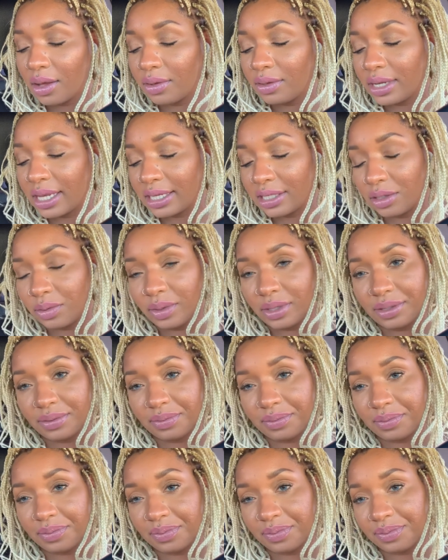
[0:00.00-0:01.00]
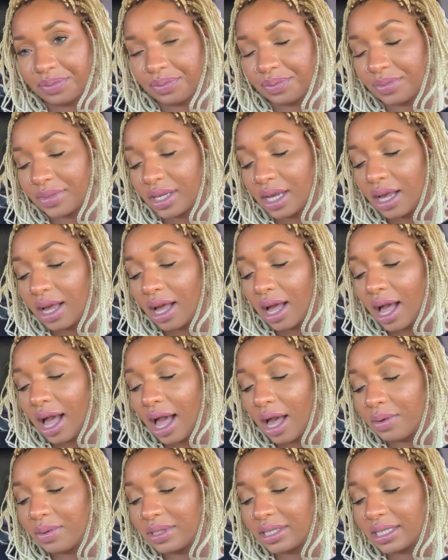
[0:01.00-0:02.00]
Next one.
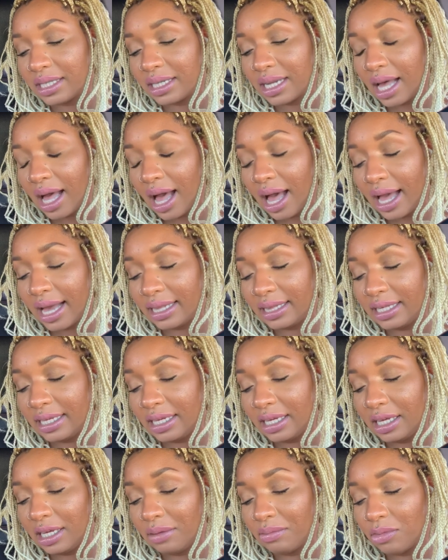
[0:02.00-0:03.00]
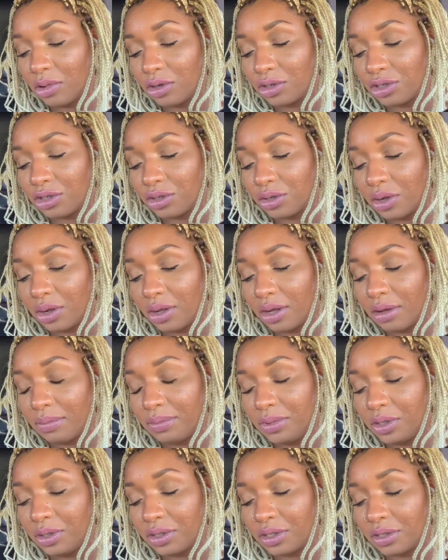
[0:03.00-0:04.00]
I was in a highly emotional,
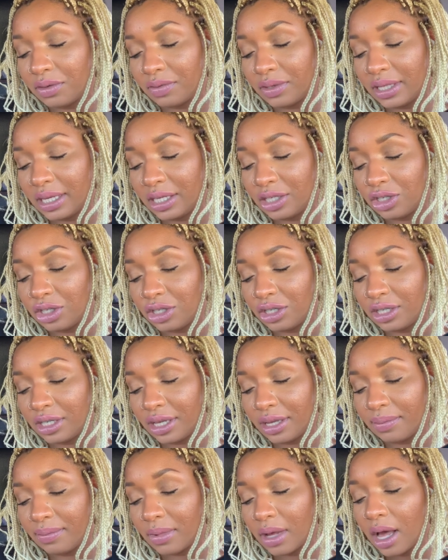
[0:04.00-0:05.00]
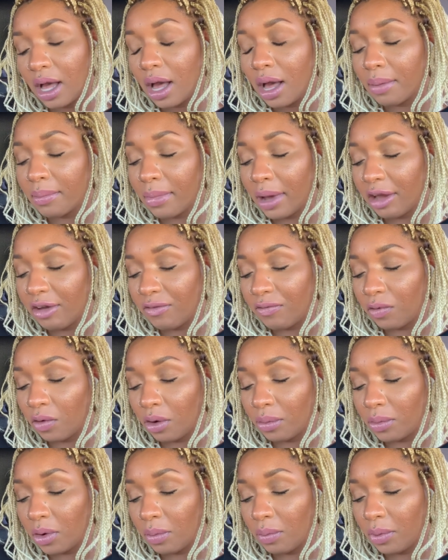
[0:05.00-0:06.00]
abusive relationship. My
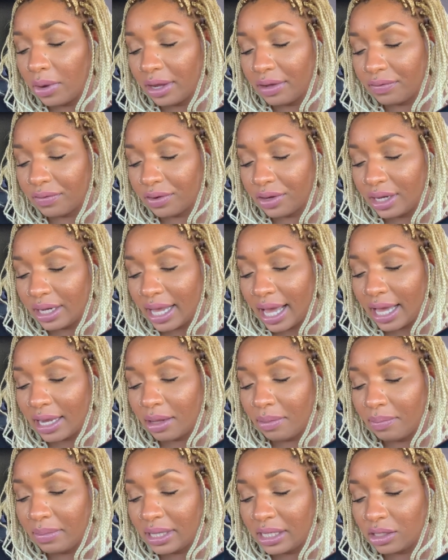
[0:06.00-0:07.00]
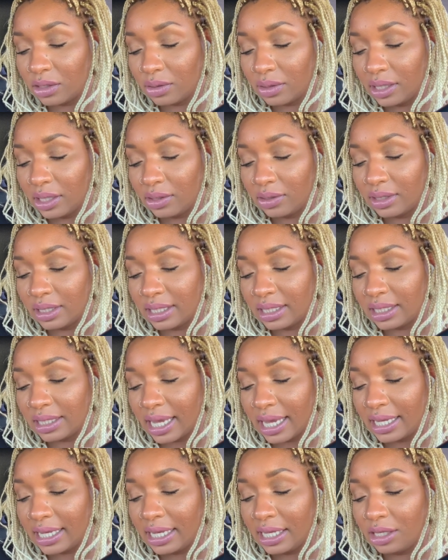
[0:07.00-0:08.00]
former boyfriend had a mental illness
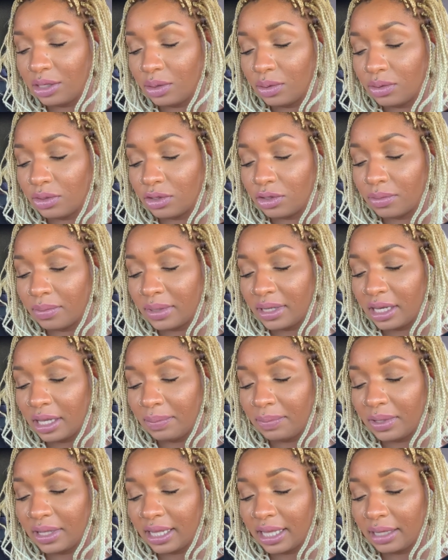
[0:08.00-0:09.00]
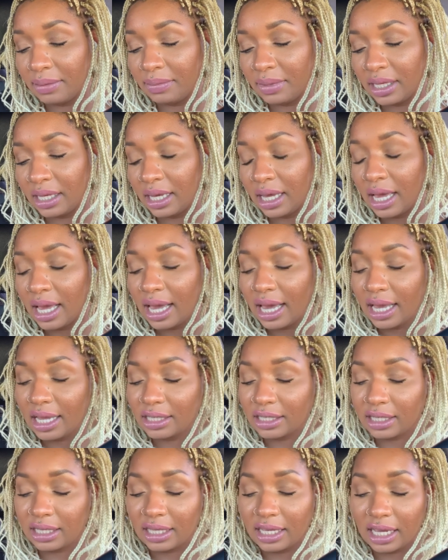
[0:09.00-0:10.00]
that he used to manipulate me
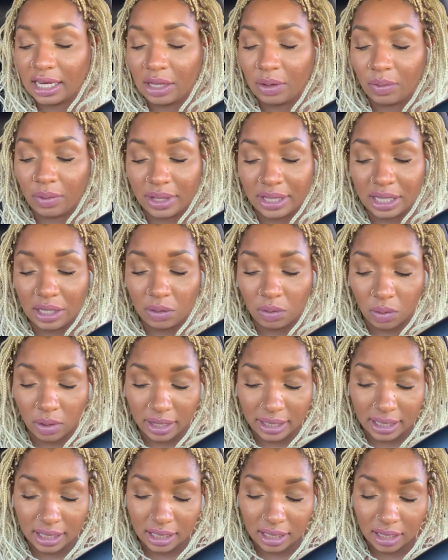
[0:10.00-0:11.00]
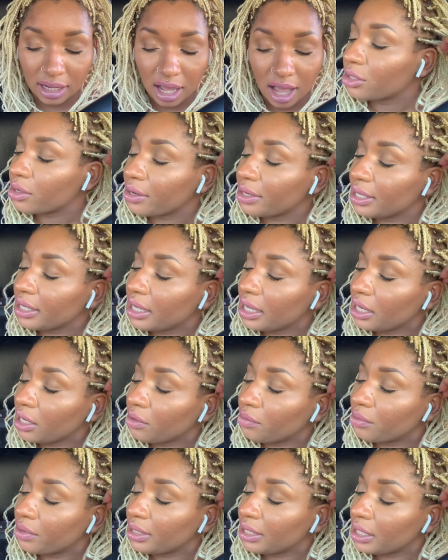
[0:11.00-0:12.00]
into getting what he wanted. Started
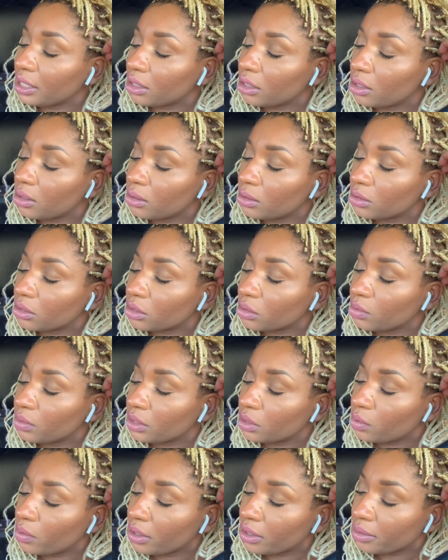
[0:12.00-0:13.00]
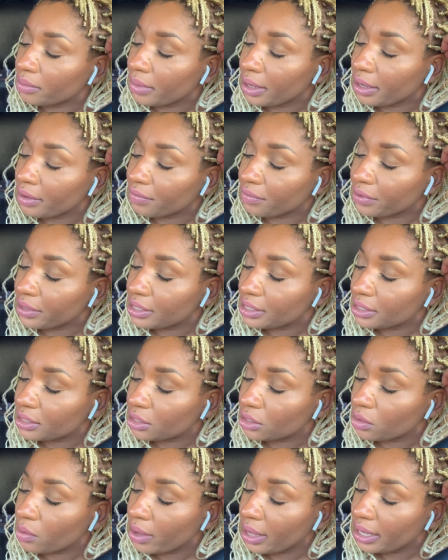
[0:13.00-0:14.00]
getting really close with one of my
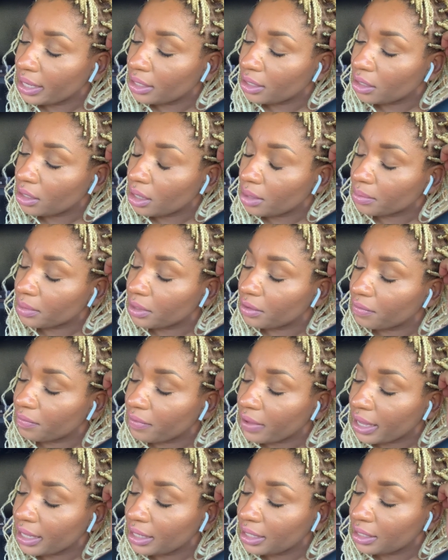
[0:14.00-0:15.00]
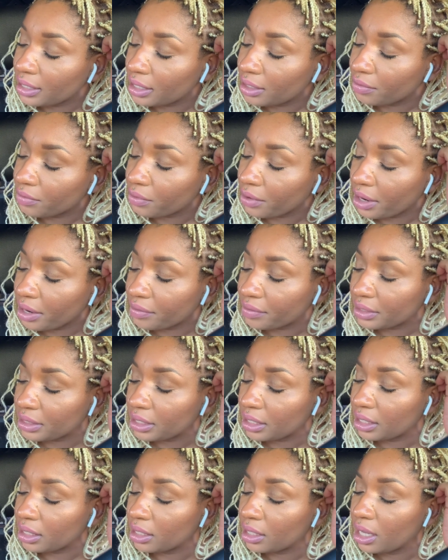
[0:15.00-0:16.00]
friends who I ended up confiding in for
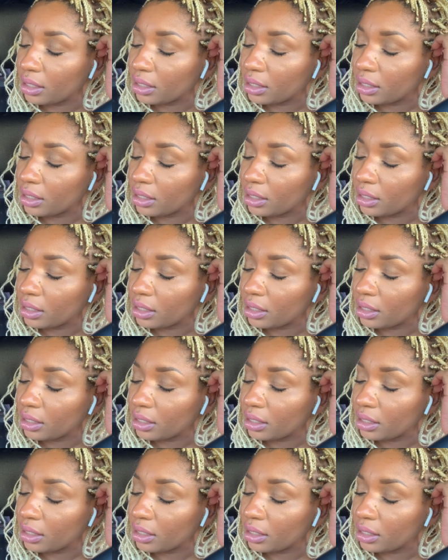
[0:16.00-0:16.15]
everything.